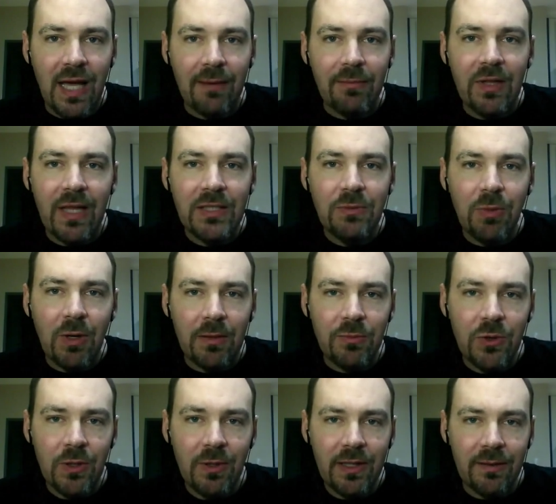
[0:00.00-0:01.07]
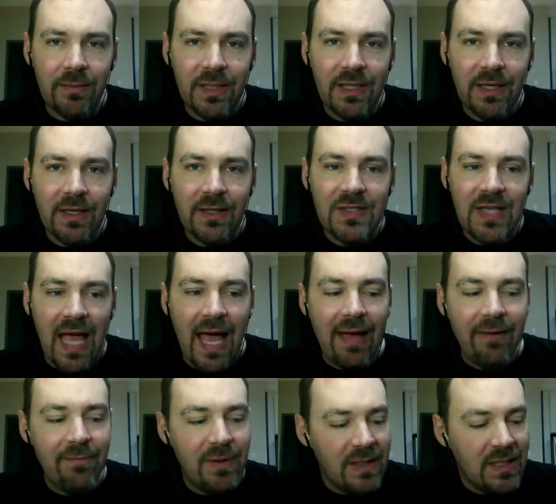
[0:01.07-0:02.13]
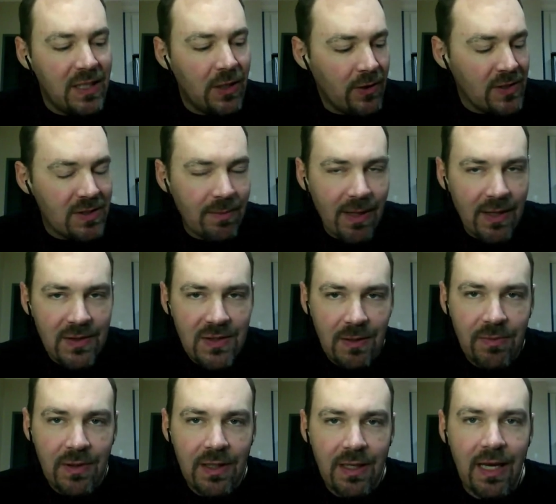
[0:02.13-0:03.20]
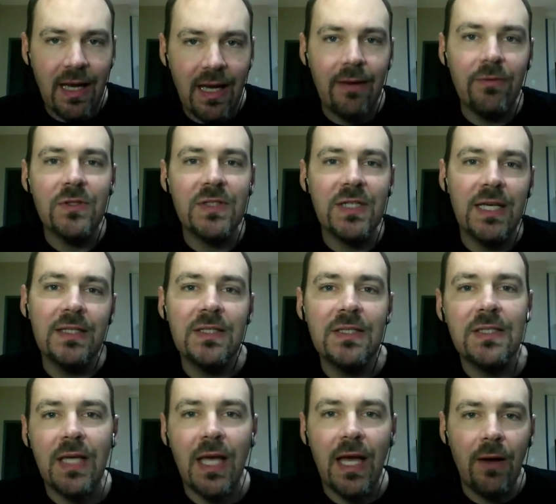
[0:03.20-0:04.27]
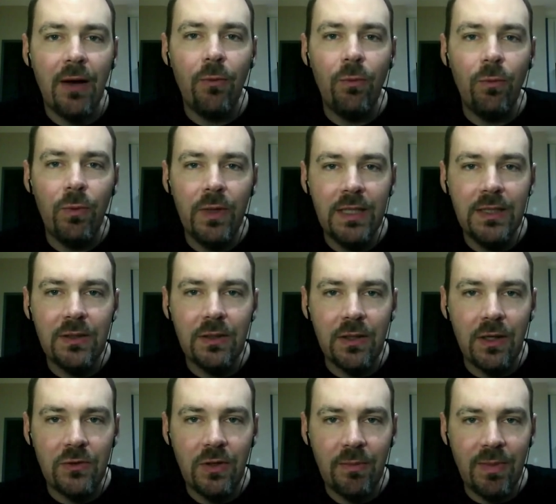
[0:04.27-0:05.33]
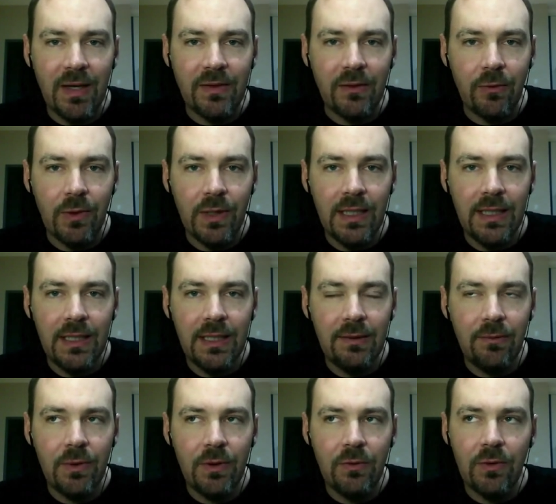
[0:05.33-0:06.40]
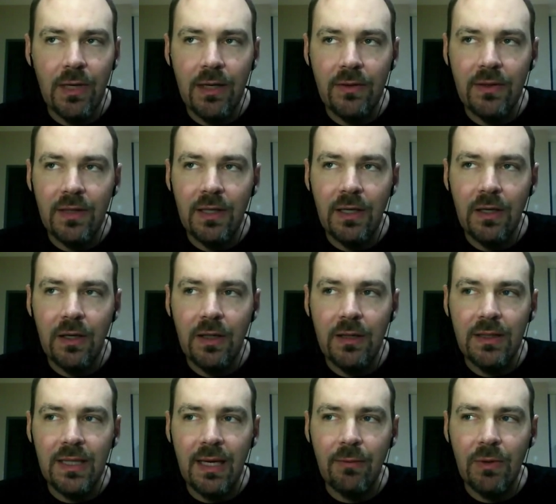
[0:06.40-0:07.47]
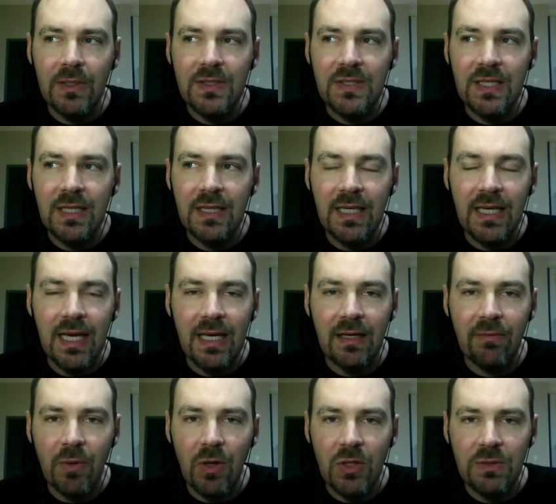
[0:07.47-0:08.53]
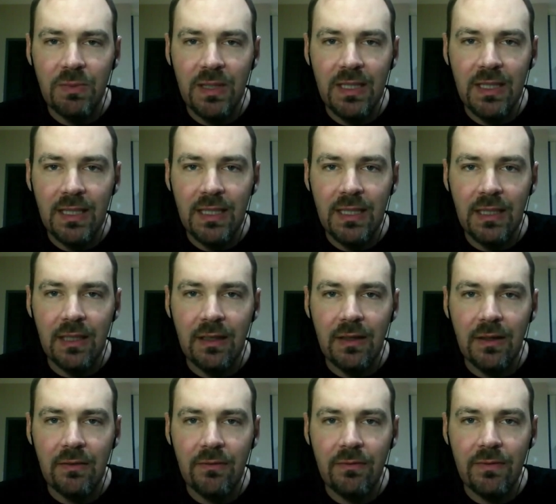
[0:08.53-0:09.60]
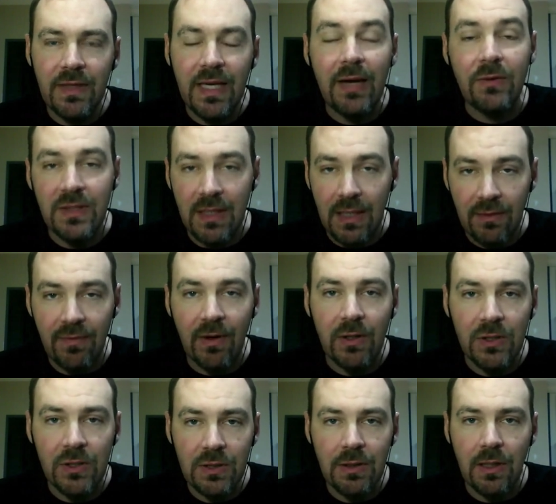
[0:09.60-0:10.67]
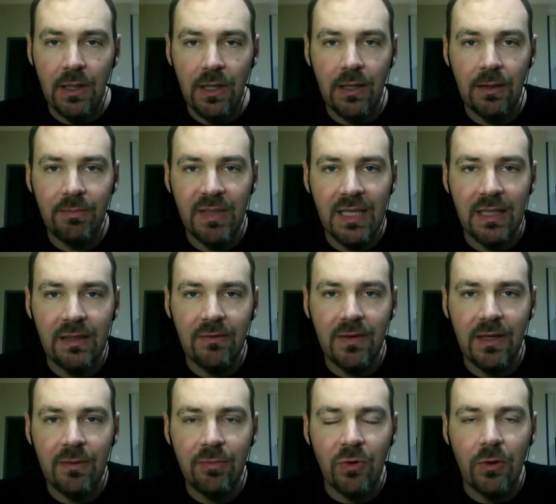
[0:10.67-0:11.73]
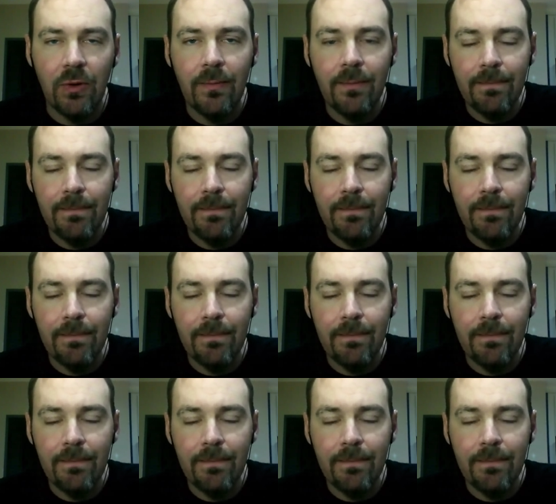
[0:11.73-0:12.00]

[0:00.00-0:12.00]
I'm glad you brought up Trillium because I've been curious about something ever since we took our trip out there. We were out there at, I want to say, the end of March, beginning of, yeah, it was the end of March, beginning of April.